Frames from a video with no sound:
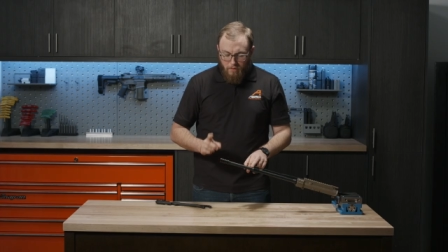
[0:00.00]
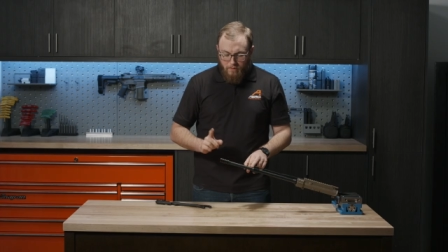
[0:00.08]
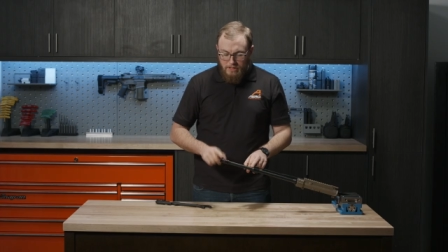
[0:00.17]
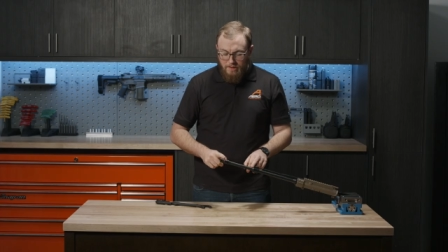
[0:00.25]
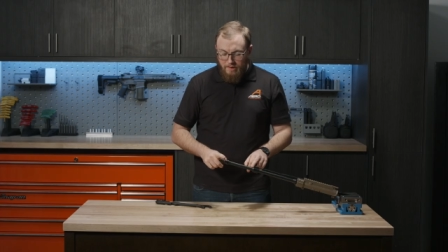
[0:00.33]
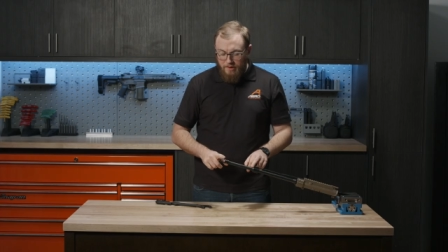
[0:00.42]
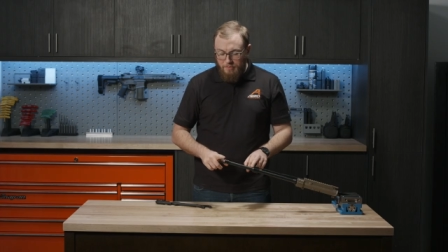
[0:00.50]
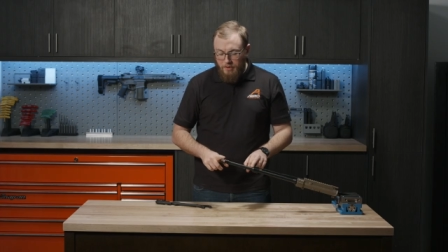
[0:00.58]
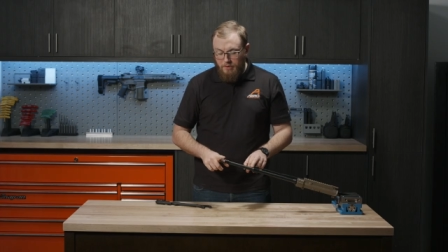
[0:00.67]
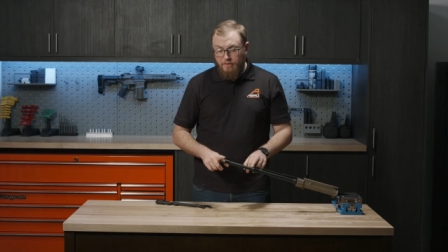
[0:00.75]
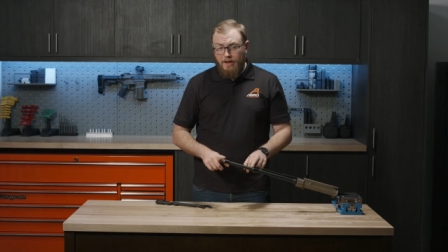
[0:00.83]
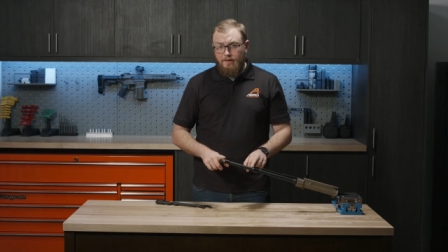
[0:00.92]
the VG6
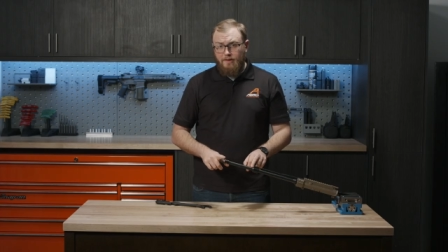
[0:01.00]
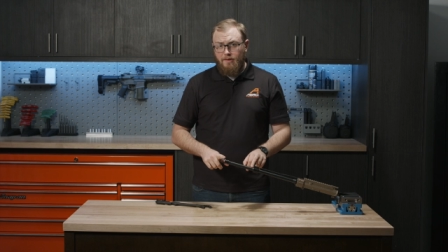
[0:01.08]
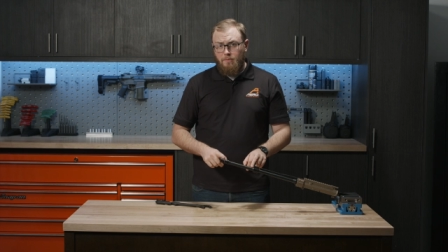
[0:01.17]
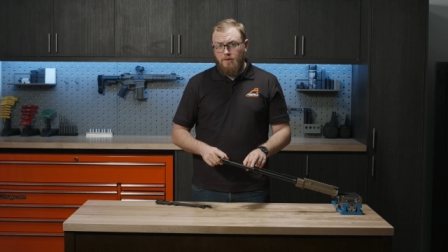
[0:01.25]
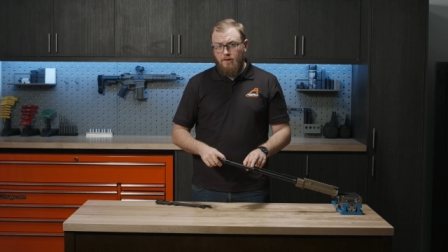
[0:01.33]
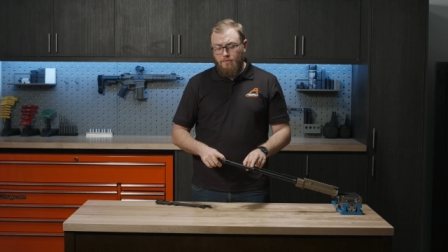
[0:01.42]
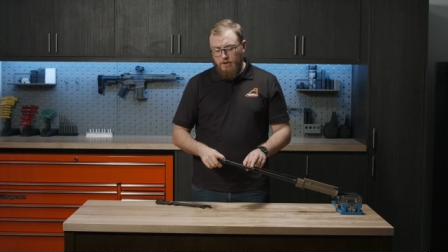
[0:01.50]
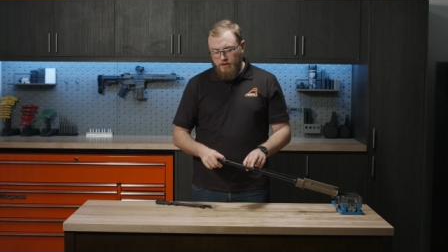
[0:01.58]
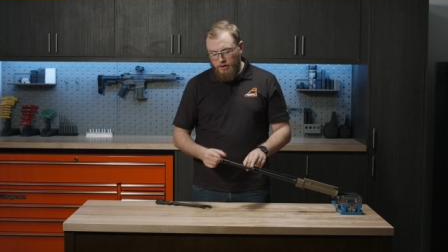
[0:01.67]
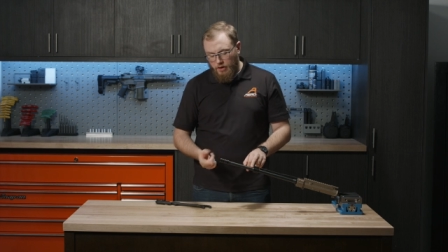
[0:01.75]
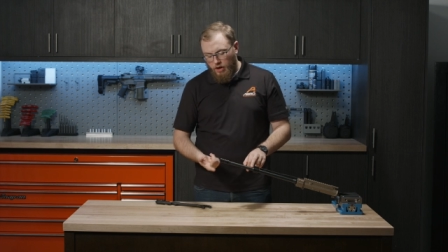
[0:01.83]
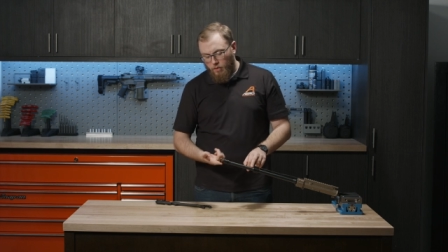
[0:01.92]
muzzle devices
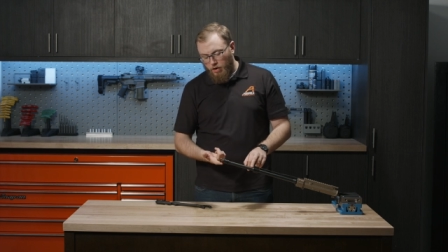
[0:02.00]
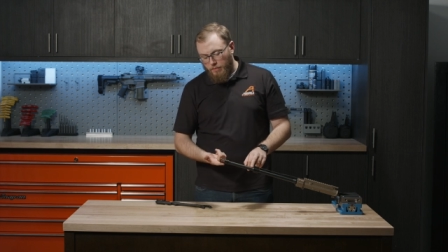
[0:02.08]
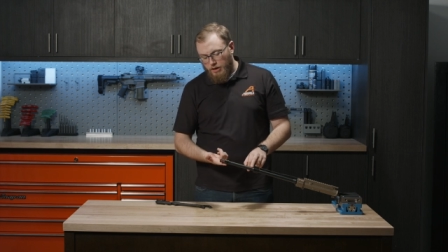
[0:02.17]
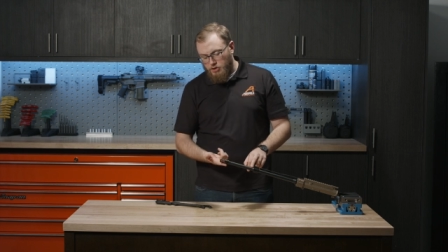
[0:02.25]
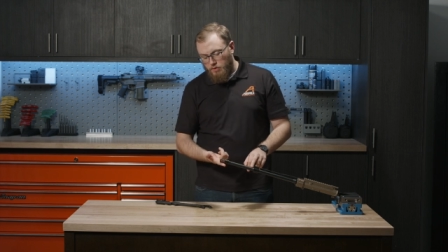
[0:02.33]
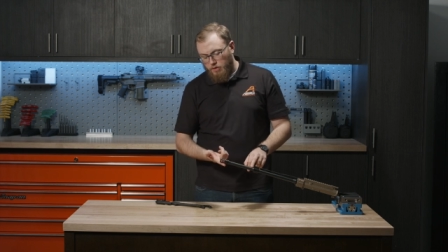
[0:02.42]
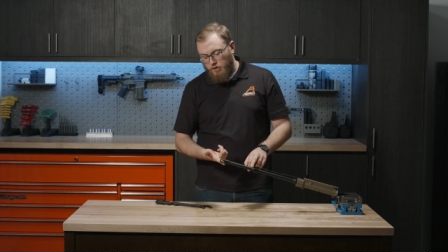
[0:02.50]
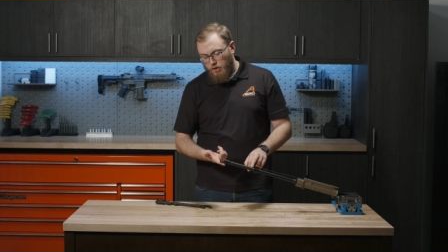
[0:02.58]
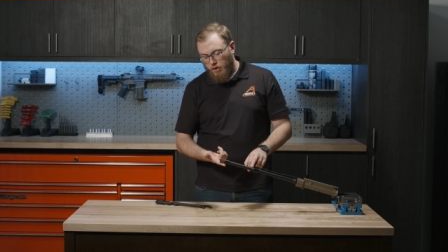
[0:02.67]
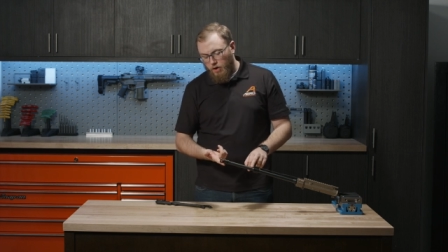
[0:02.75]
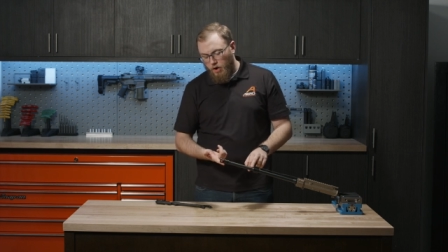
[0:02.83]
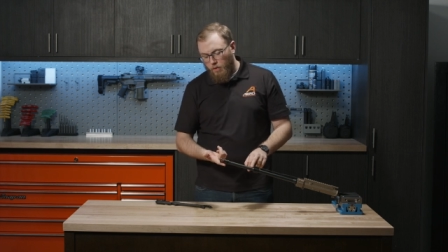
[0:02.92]
specifically, you're gonna wanna make sure the
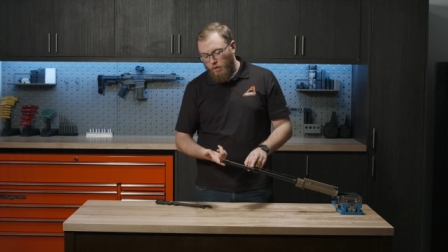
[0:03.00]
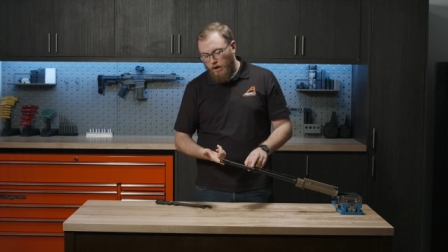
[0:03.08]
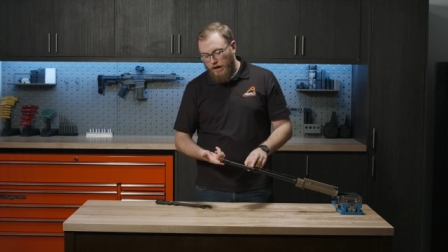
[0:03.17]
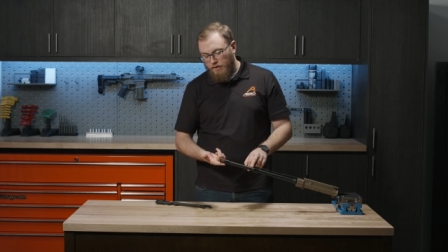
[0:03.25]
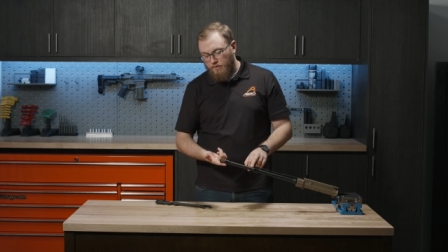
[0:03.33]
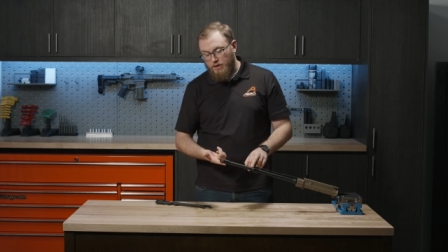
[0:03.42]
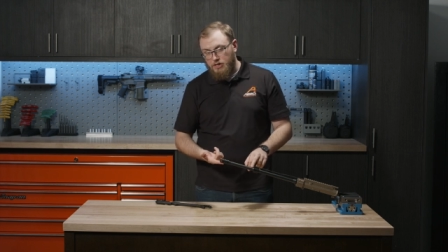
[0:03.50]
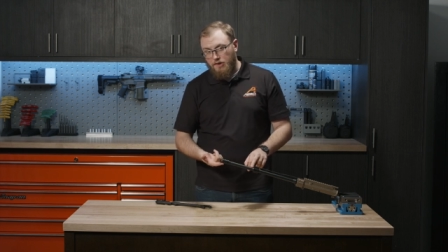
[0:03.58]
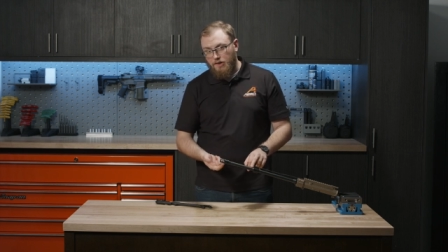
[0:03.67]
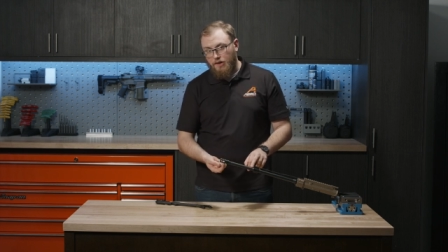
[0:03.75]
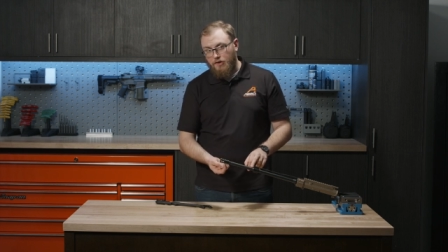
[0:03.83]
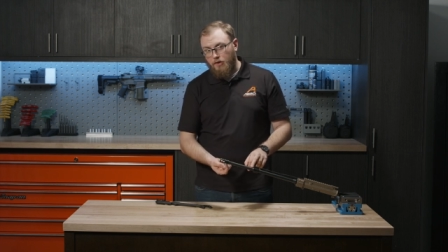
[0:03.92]
logo where it has
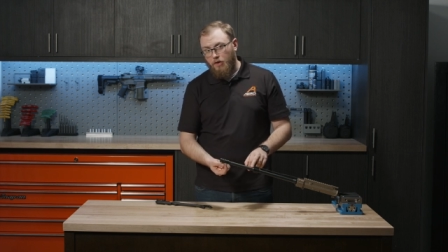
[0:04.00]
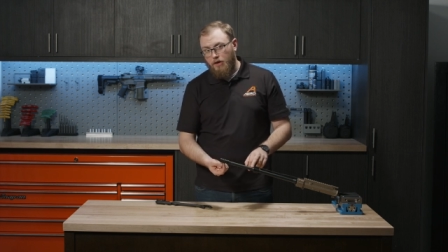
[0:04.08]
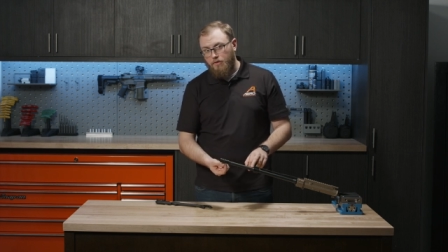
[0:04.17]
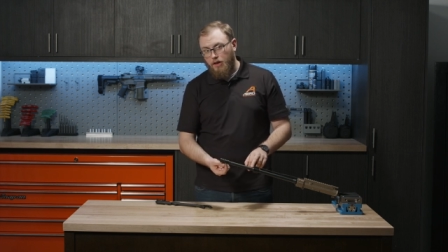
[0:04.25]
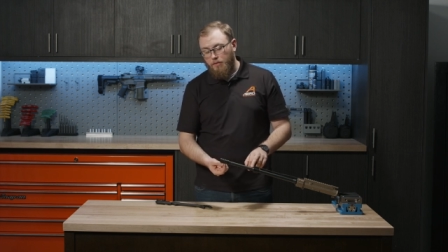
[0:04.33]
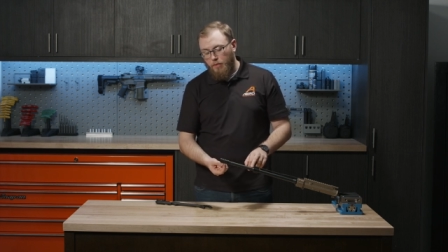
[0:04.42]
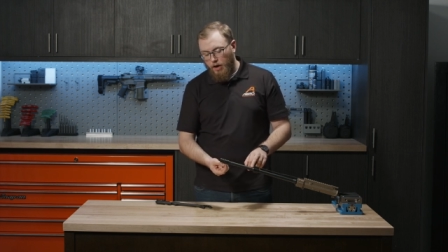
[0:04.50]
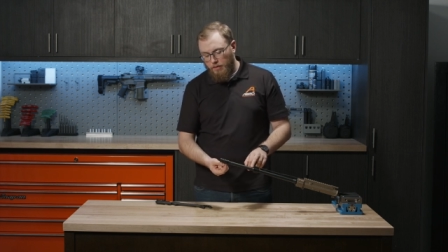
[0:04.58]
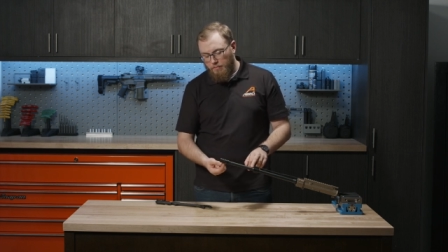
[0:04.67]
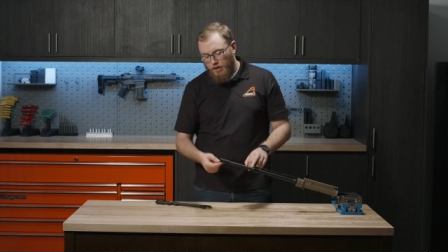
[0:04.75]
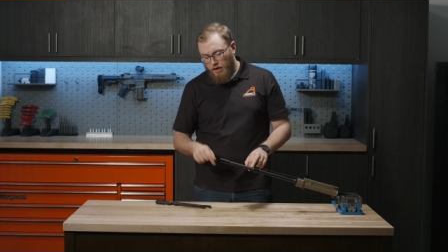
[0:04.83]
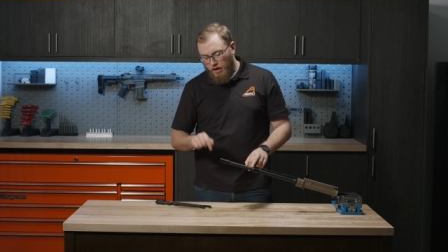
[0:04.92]
VG6 engraved on the
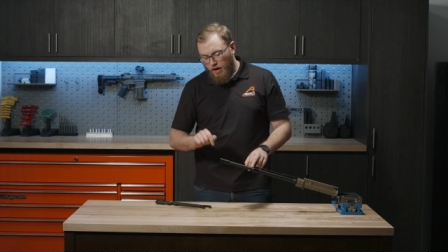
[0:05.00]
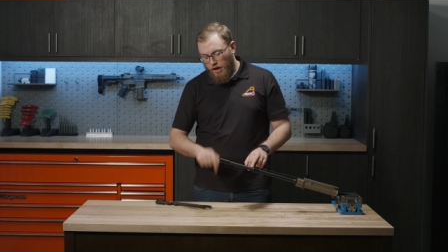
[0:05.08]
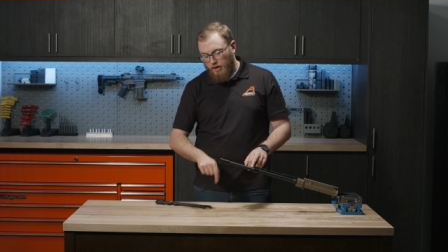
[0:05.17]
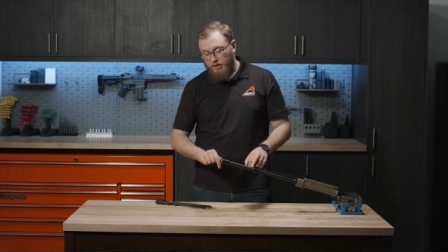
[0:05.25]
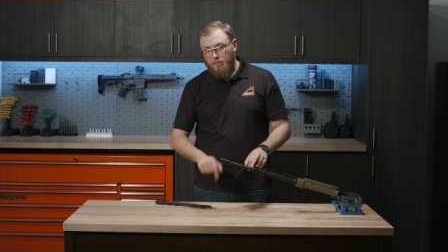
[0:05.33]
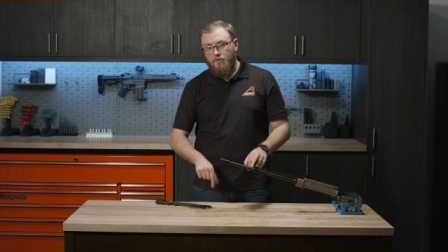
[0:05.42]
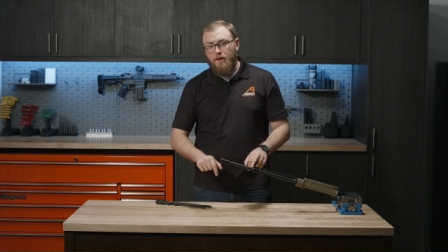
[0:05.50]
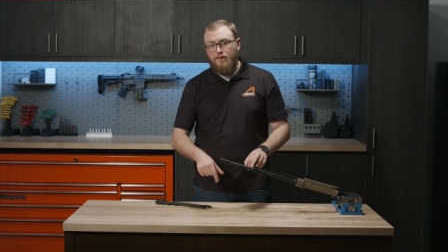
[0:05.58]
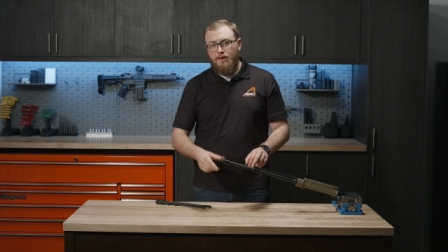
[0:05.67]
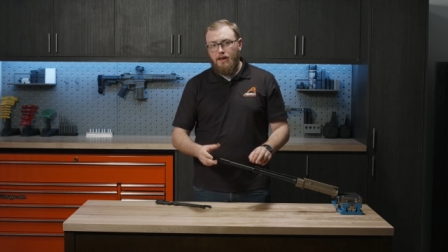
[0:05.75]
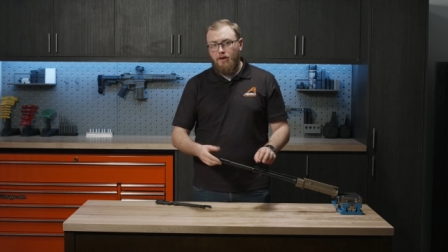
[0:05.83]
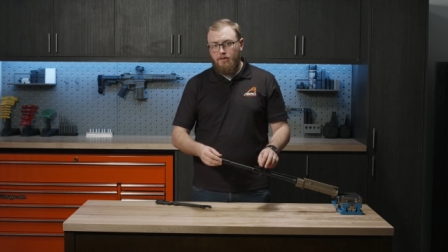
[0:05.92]
bottom, uh, it's gonna be
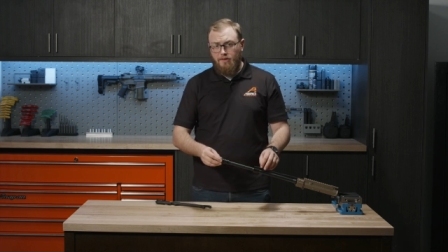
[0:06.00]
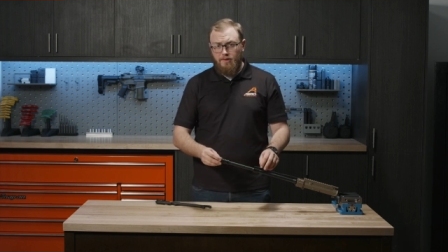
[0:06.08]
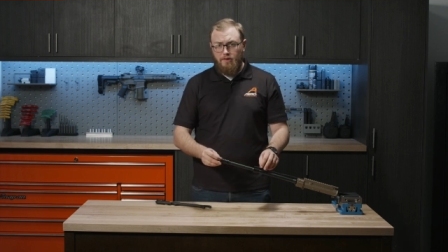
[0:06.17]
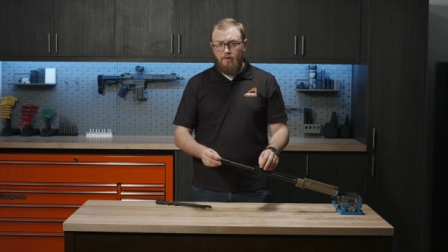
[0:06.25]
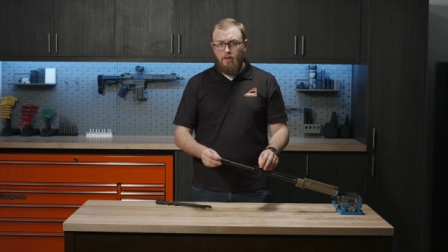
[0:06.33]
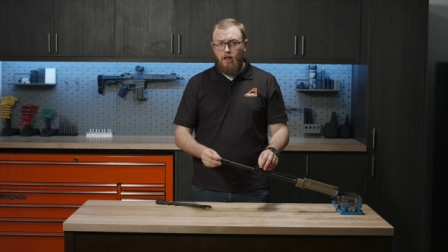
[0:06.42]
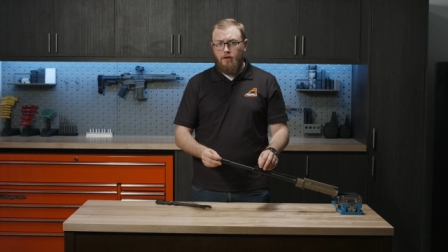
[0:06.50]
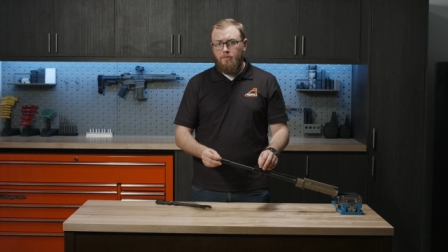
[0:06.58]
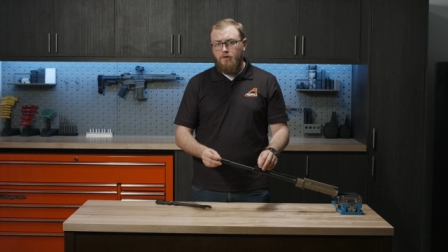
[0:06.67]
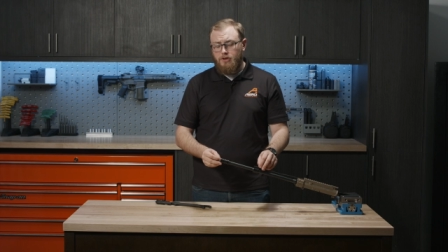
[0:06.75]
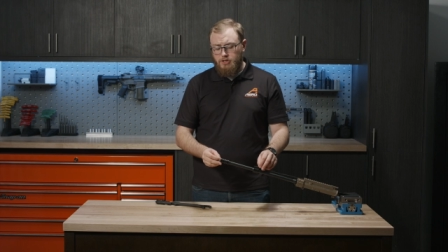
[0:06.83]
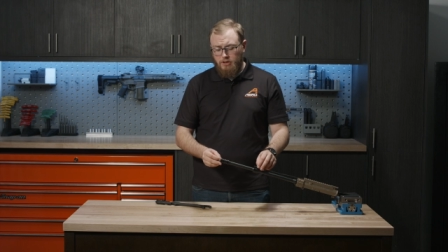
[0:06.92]
facing down at the six o'clock
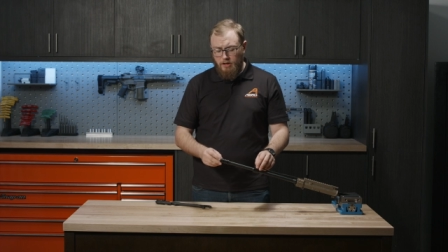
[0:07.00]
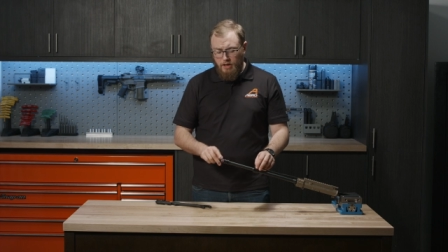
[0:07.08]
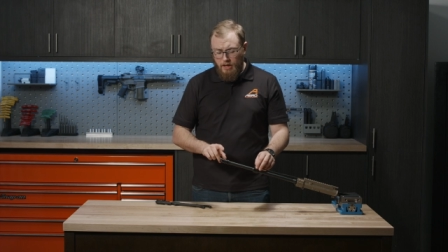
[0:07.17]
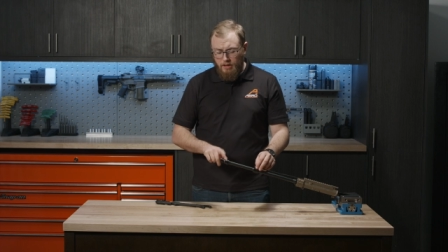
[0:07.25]
position.